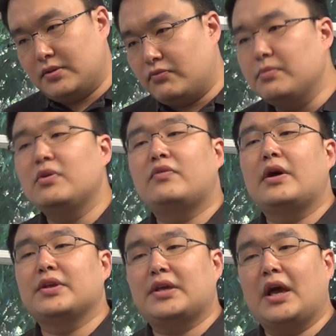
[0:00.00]
remove
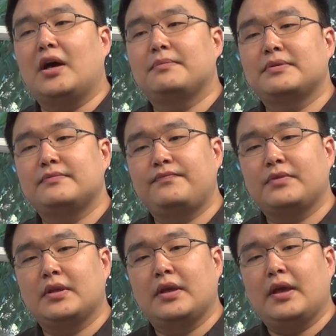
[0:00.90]
all the kelp,
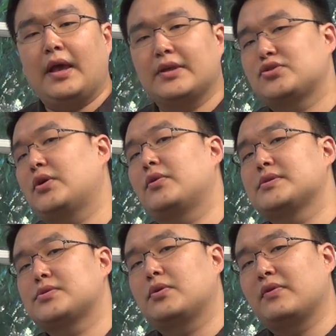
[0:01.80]
and try to
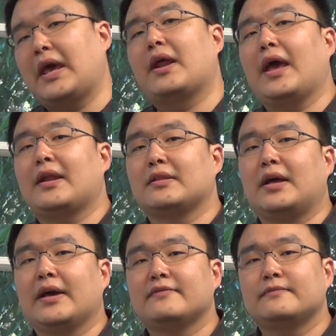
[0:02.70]
sort of get ahead in
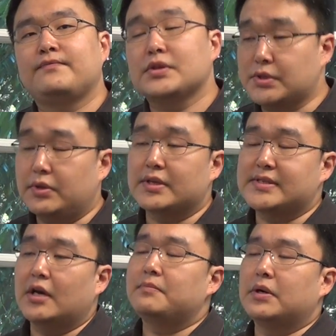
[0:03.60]
life. So in the
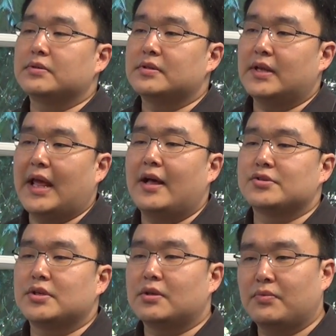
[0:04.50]
sailboat
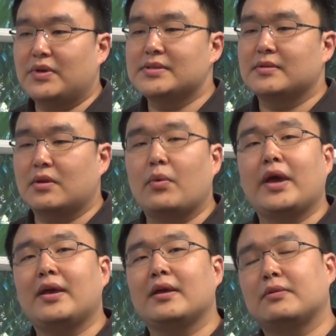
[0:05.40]
analogy, the
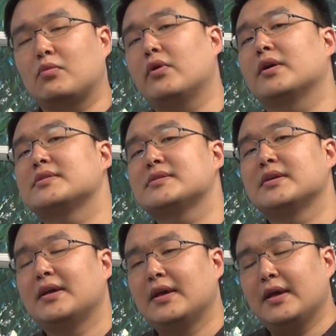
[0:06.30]
way it works
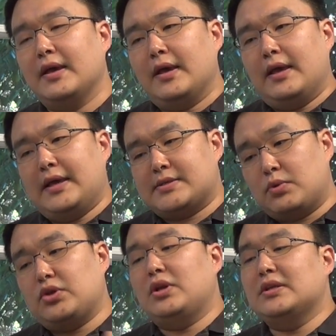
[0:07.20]
is
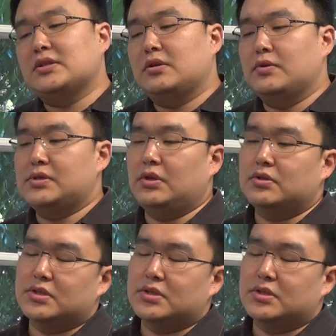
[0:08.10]
what you need to do is you need